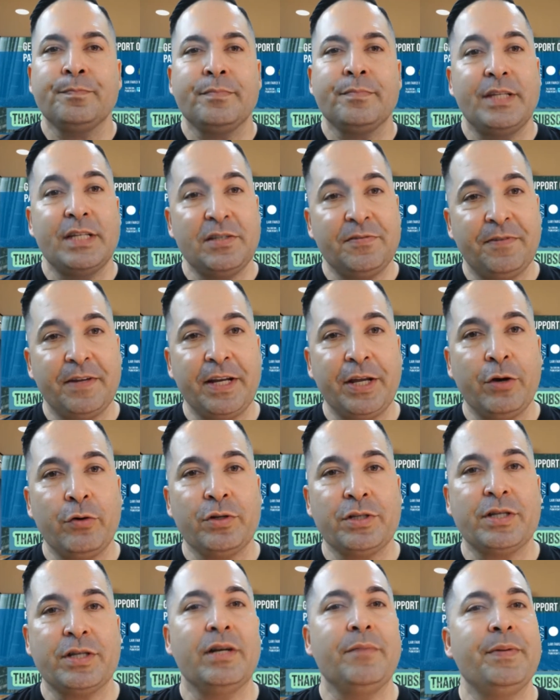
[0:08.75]
This video
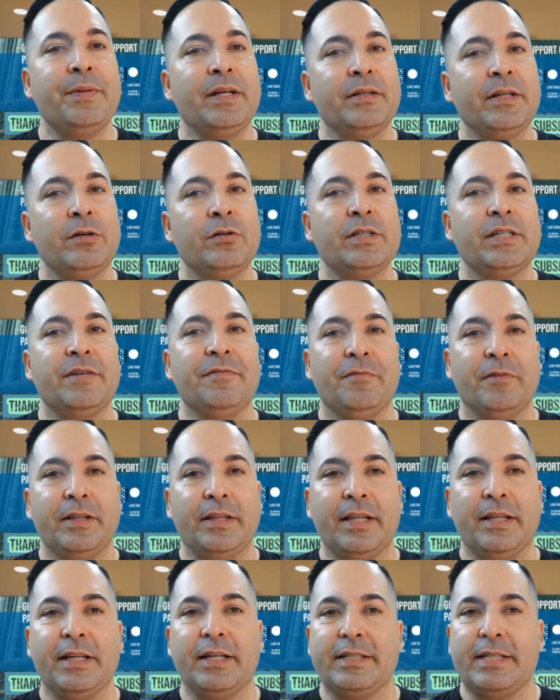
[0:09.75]
is going to be a little different
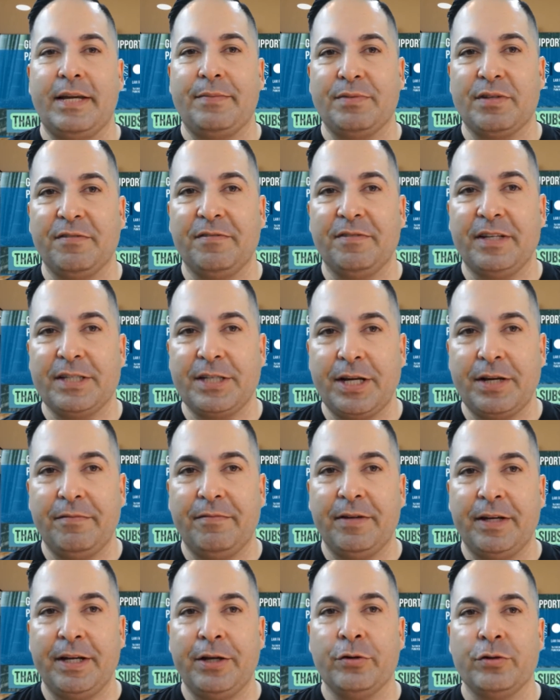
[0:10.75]
than the types of
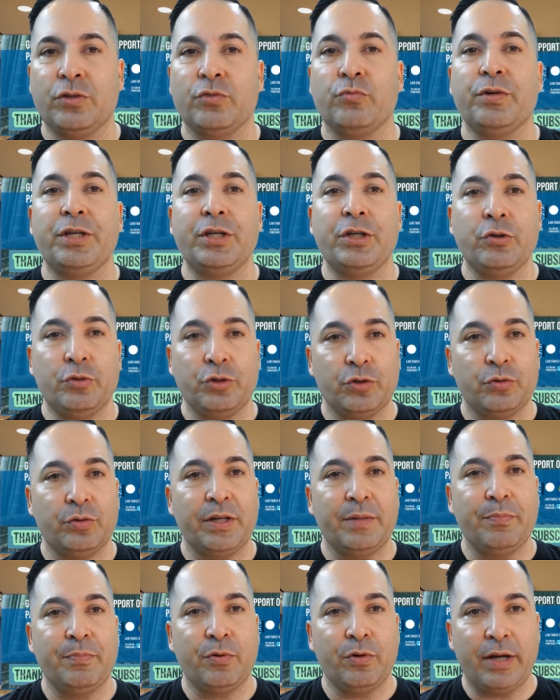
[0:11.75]
videos we
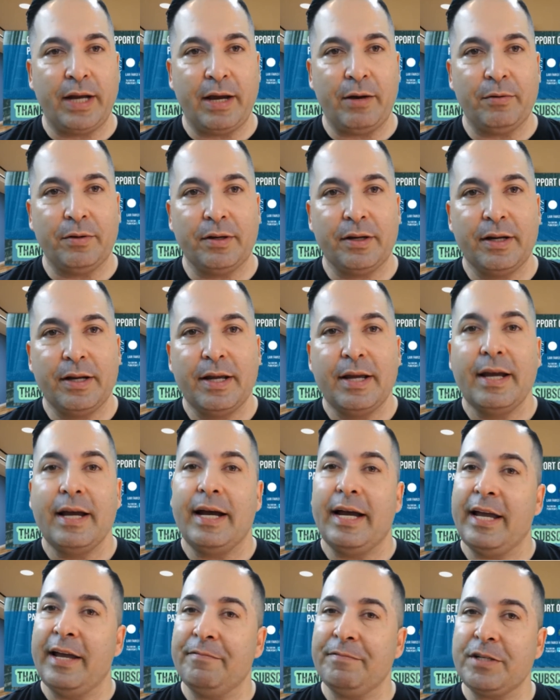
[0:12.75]
usually put out.
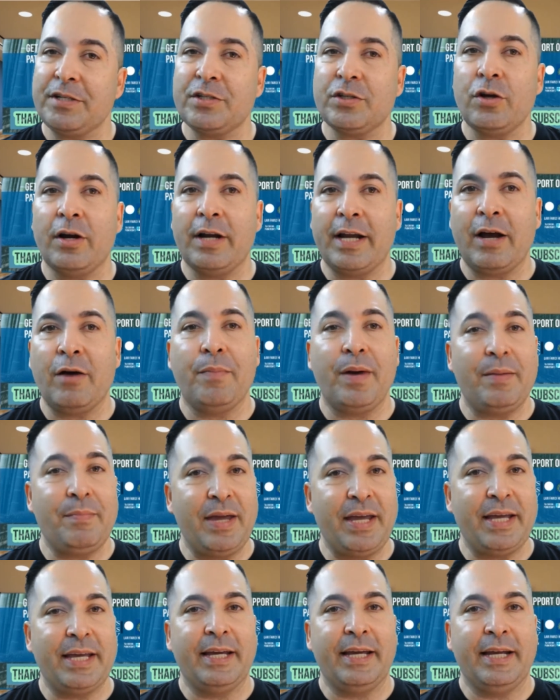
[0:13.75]
I have to start out by
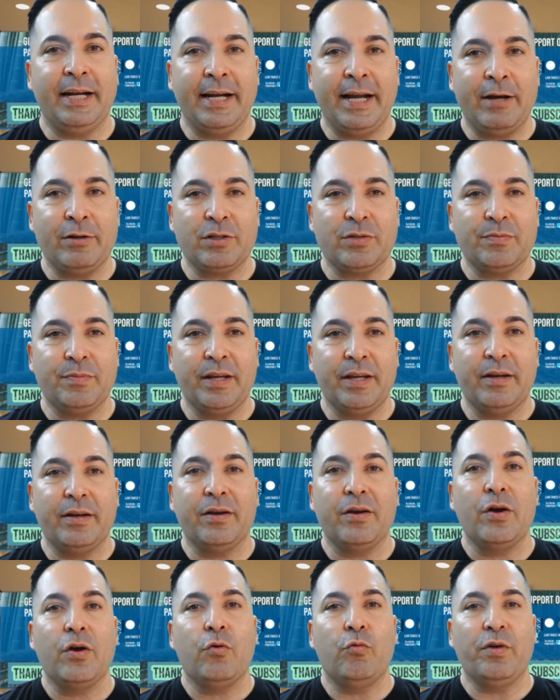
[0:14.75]
making an announcement.
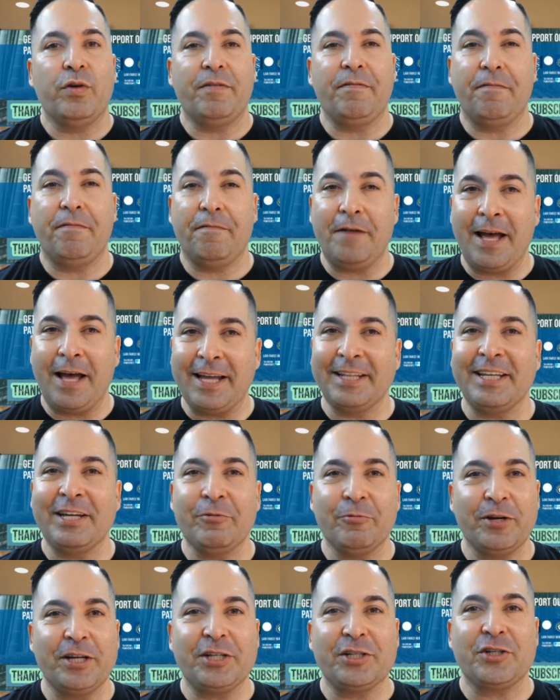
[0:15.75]
We finally
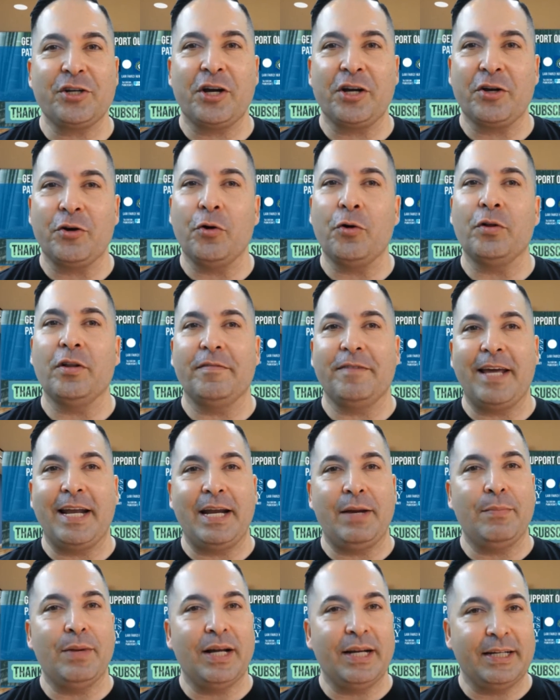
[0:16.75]
reached our goal of
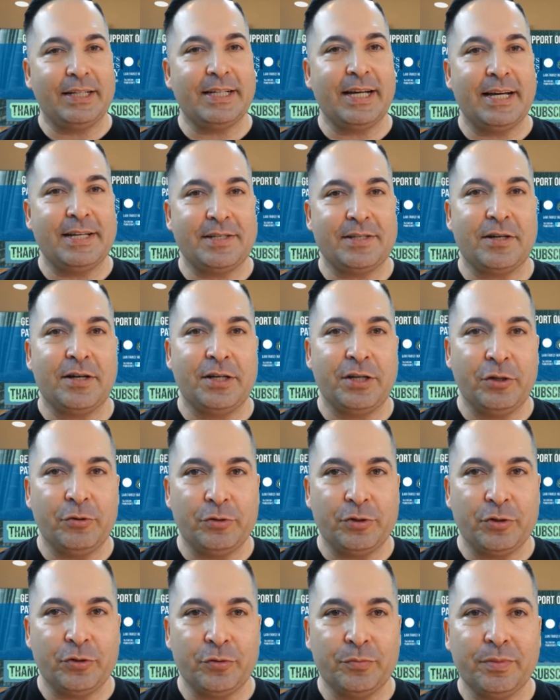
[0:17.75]
getting monetized on YouTube.